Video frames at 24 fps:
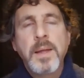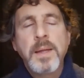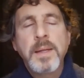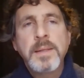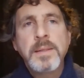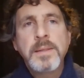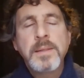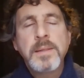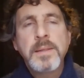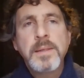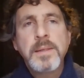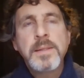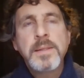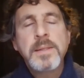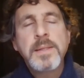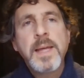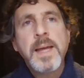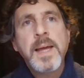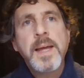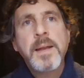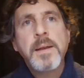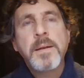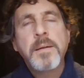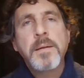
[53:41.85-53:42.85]
Is
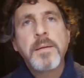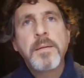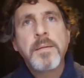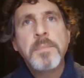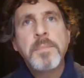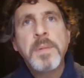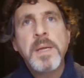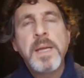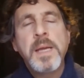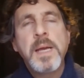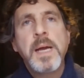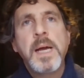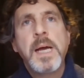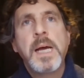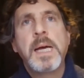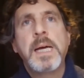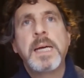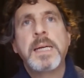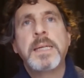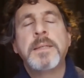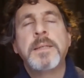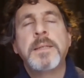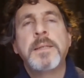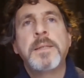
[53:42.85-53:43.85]
that
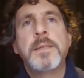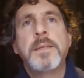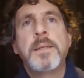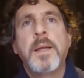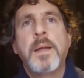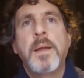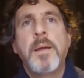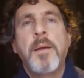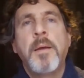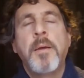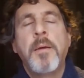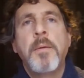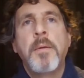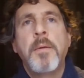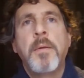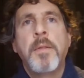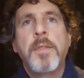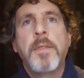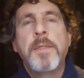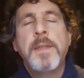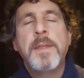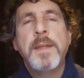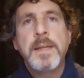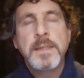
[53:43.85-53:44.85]
because
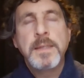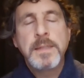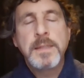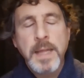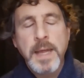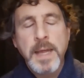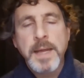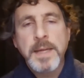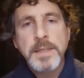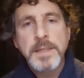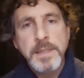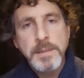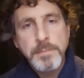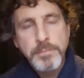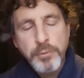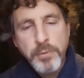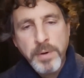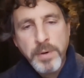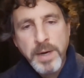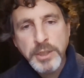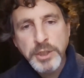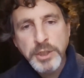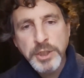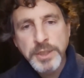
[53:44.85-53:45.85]
things like
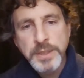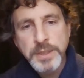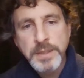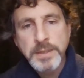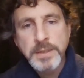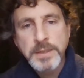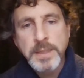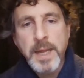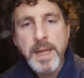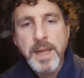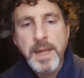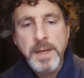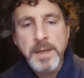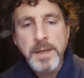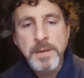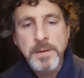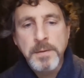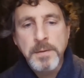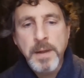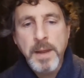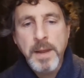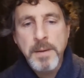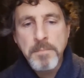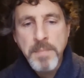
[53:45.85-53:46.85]
depression
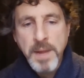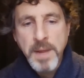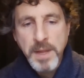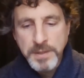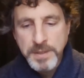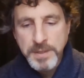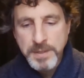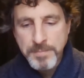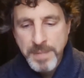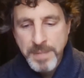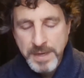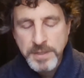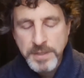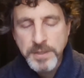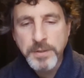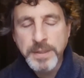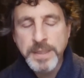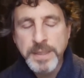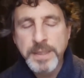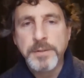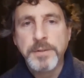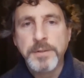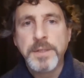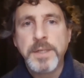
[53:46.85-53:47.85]
and
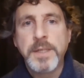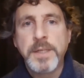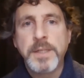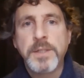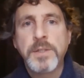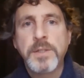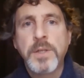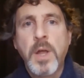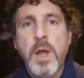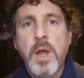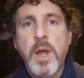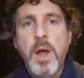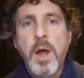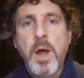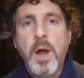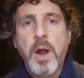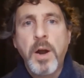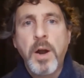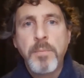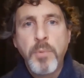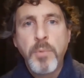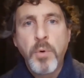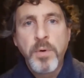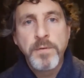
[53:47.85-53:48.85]
mental illness
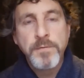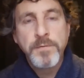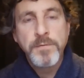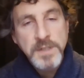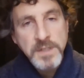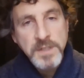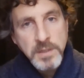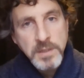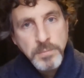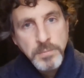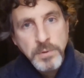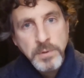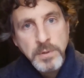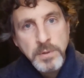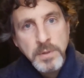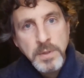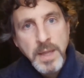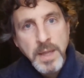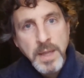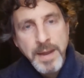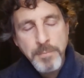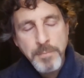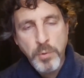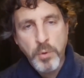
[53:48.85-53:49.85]
are more
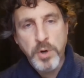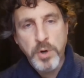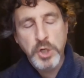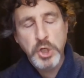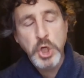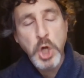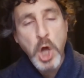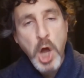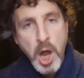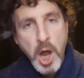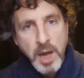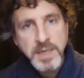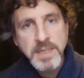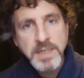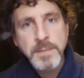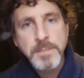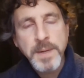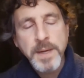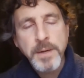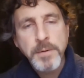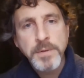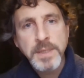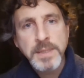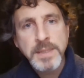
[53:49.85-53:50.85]
visible and more talked
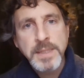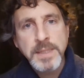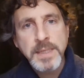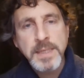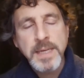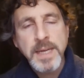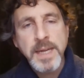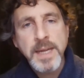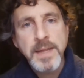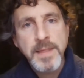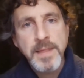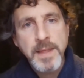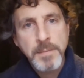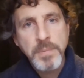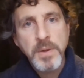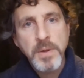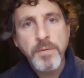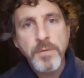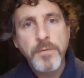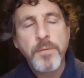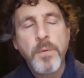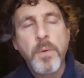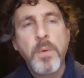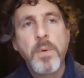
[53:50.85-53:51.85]
about today than
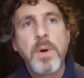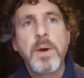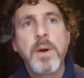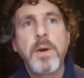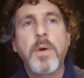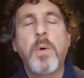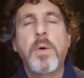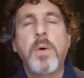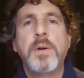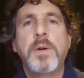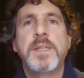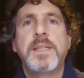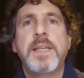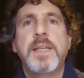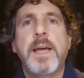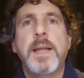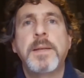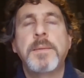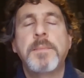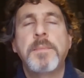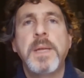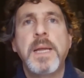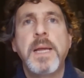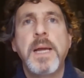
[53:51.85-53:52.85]
before, or is
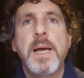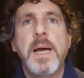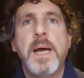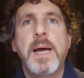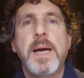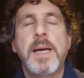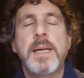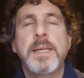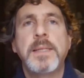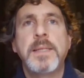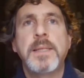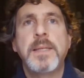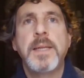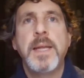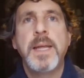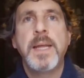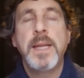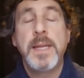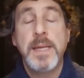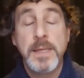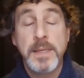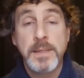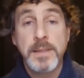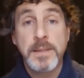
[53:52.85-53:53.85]
that because
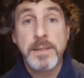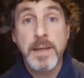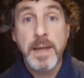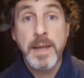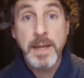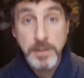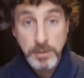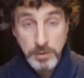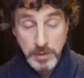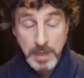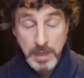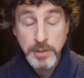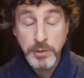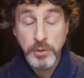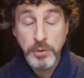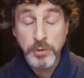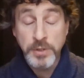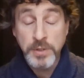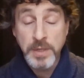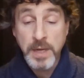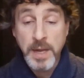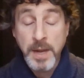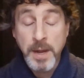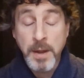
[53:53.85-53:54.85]
it is, as
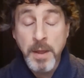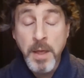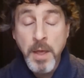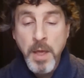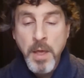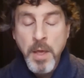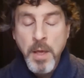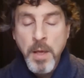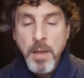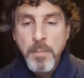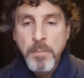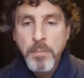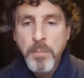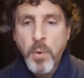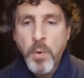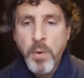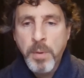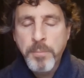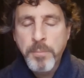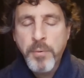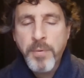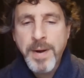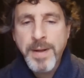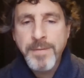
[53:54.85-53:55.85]
you're saying,
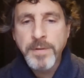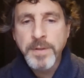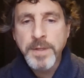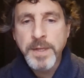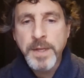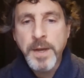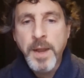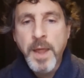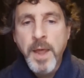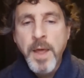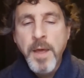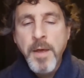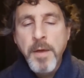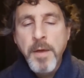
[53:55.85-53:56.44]
more prevalent?